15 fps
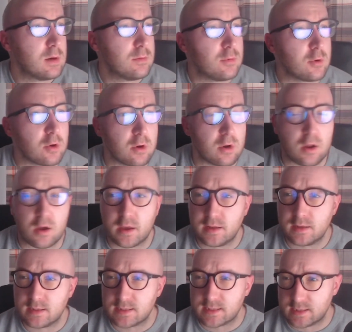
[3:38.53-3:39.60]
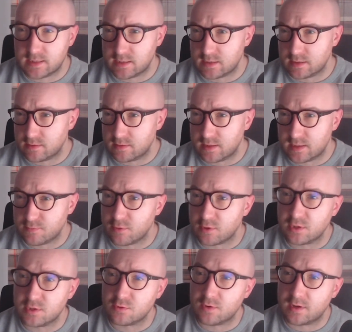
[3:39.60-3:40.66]
book online says this
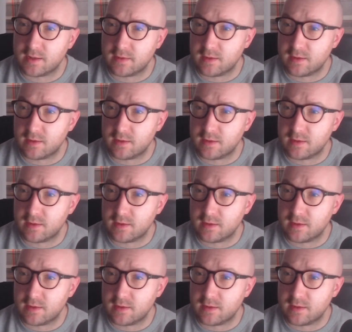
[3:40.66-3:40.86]
book is really